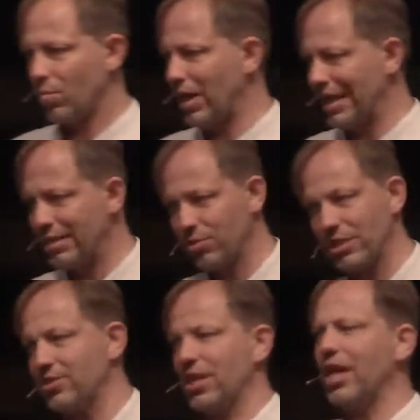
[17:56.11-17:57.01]
Well, it
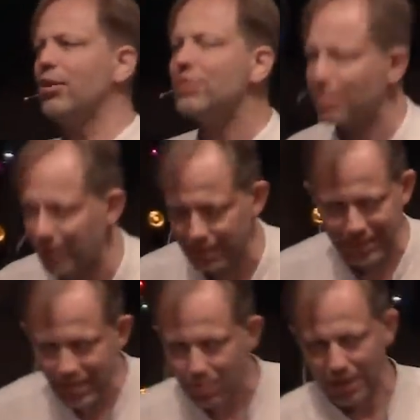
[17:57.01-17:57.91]
was his older brother
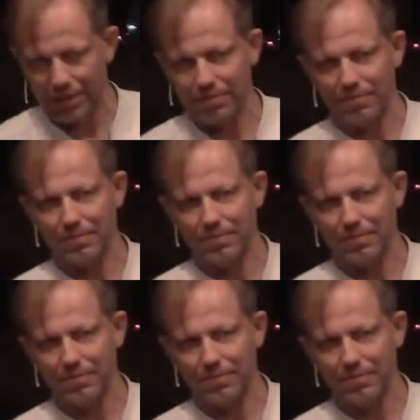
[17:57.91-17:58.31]
anyway.